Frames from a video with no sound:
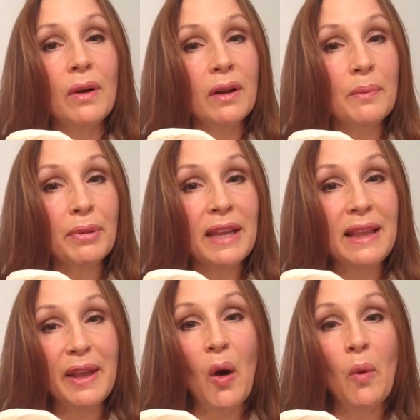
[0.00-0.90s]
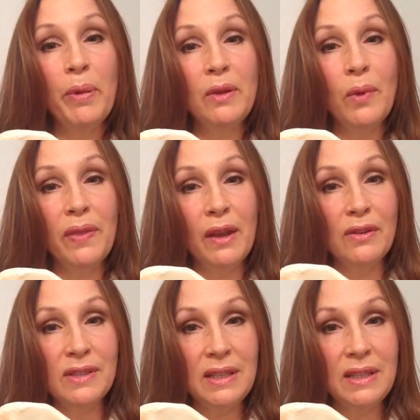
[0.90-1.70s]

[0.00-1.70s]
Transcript: completely open when there is a